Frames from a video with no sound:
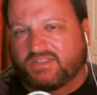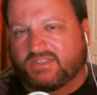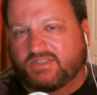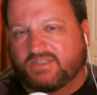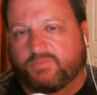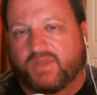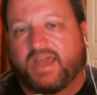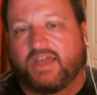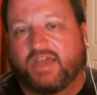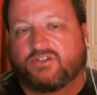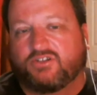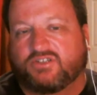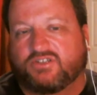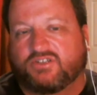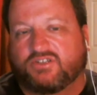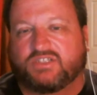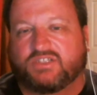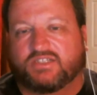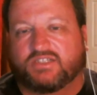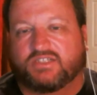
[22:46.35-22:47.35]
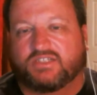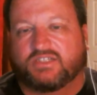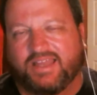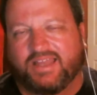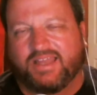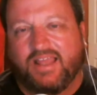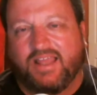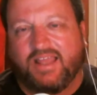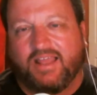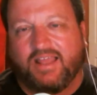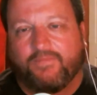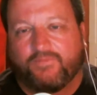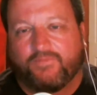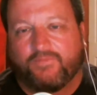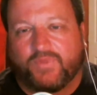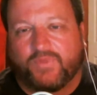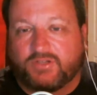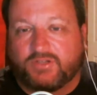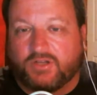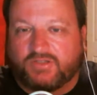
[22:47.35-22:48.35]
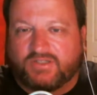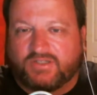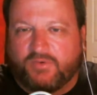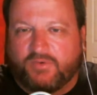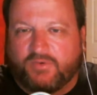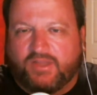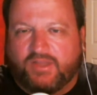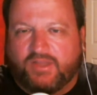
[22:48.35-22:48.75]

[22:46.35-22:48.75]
but I understand what she's saying. I'm sorry, say what?